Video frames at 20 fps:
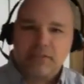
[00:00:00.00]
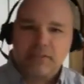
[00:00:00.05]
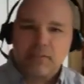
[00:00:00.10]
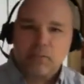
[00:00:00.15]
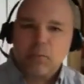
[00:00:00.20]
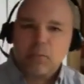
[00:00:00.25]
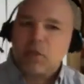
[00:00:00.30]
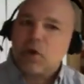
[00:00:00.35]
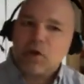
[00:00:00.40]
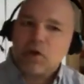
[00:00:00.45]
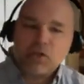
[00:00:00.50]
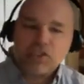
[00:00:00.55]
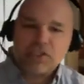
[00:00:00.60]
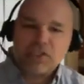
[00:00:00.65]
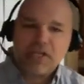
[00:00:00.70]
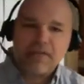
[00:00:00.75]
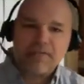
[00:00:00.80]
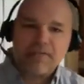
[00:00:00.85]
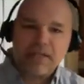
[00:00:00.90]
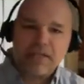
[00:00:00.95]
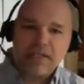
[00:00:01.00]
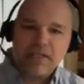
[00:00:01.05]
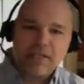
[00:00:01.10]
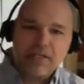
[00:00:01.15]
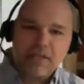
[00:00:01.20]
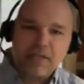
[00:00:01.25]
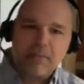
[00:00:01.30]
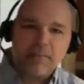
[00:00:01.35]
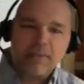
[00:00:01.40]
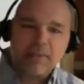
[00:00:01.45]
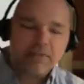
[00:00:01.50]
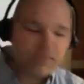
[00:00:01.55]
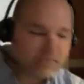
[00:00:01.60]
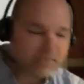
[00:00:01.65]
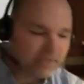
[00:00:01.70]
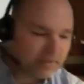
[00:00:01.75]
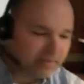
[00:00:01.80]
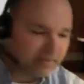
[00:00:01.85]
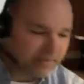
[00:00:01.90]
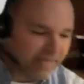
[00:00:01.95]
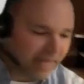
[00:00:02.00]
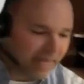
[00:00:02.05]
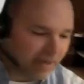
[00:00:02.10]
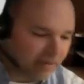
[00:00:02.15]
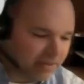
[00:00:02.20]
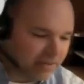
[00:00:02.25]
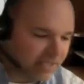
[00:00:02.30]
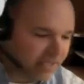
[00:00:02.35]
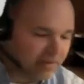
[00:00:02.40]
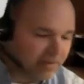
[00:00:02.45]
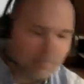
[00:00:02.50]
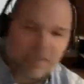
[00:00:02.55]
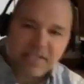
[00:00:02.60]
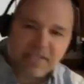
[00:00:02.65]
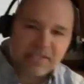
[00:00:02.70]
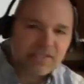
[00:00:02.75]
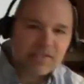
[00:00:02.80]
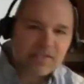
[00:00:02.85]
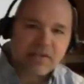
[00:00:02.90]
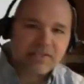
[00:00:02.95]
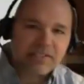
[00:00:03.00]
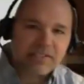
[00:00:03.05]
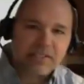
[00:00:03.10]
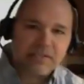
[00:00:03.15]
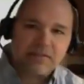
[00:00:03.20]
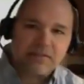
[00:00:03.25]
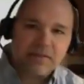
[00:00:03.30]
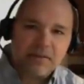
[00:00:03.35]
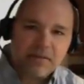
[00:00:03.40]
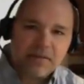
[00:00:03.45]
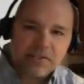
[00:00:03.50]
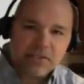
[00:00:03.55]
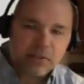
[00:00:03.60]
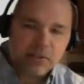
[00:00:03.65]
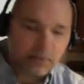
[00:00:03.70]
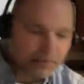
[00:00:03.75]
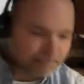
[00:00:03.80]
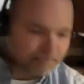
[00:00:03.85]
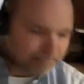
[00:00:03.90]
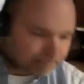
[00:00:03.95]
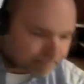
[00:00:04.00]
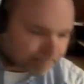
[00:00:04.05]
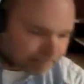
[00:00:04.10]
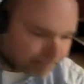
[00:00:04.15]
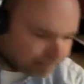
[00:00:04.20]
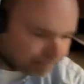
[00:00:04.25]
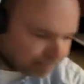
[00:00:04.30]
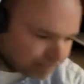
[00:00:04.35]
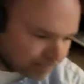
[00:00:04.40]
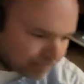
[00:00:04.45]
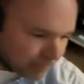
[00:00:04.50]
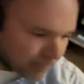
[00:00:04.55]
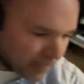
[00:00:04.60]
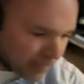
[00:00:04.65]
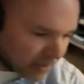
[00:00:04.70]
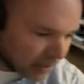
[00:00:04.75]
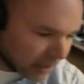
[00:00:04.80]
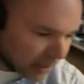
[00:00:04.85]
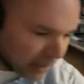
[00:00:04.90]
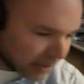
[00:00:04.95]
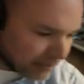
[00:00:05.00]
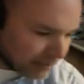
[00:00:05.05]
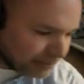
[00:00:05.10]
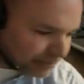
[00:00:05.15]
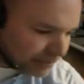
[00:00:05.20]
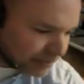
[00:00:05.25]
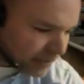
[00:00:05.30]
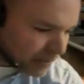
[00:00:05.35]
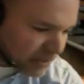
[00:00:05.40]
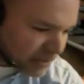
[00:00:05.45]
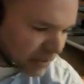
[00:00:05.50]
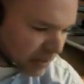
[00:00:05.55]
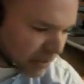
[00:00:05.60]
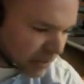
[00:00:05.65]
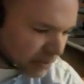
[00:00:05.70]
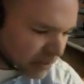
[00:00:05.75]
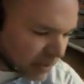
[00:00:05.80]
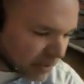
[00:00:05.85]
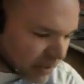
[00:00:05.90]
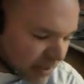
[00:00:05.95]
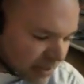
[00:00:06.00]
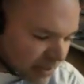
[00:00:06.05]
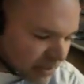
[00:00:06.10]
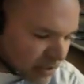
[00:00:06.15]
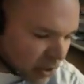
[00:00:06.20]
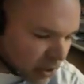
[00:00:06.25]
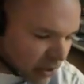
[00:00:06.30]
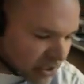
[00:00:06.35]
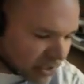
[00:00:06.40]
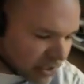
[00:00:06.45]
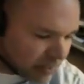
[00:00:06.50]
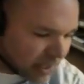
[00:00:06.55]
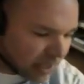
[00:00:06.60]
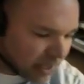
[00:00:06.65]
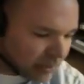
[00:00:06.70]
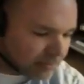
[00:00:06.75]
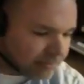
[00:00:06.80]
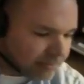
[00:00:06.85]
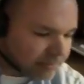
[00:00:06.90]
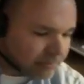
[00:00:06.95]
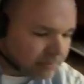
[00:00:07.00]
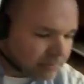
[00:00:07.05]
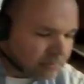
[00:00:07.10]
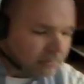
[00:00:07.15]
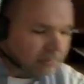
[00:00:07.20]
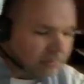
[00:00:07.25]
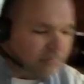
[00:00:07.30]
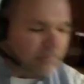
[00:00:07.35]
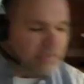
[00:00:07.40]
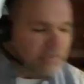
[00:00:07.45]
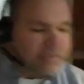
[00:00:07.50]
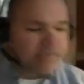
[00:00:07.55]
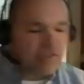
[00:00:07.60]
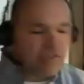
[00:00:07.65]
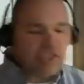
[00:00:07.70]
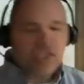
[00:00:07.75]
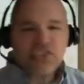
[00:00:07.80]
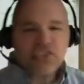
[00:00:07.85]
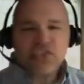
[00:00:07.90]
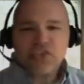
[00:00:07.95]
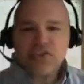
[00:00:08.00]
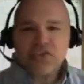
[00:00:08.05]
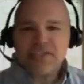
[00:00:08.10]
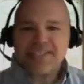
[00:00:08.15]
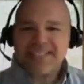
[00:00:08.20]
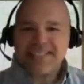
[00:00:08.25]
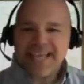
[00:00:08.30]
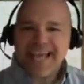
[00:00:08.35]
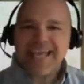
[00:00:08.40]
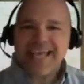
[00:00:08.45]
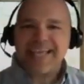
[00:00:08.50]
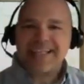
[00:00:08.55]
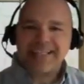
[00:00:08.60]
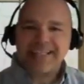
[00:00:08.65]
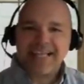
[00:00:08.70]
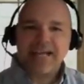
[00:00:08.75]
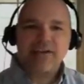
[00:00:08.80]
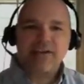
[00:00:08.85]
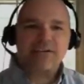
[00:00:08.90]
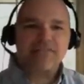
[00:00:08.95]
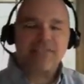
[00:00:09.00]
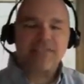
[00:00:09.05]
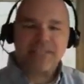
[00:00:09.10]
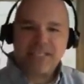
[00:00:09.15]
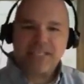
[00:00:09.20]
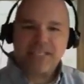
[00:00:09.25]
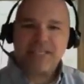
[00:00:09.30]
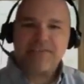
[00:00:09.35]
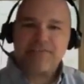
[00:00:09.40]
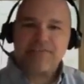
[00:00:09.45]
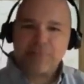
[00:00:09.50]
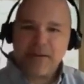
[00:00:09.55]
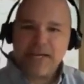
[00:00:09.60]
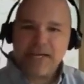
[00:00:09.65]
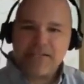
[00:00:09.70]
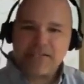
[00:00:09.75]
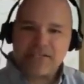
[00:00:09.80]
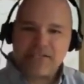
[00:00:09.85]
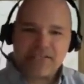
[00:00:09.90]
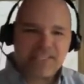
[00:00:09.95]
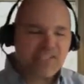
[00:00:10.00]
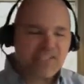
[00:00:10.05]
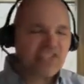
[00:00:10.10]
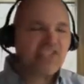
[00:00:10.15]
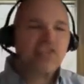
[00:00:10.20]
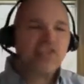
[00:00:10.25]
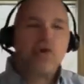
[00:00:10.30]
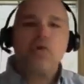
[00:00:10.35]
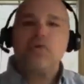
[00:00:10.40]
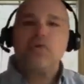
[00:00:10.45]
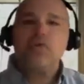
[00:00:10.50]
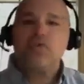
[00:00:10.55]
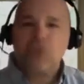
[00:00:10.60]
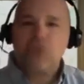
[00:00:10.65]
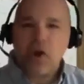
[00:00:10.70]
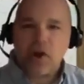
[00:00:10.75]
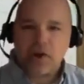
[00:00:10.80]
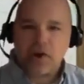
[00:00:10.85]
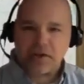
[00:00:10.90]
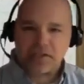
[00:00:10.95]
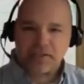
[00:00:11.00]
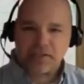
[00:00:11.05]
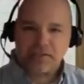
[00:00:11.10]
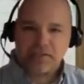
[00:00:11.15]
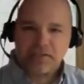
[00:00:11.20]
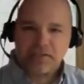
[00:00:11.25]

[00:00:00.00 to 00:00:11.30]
We all should have that ability now instead of being sucked in to it um, some other talks about if you just do the tag cloud of the key phrases, it's so dark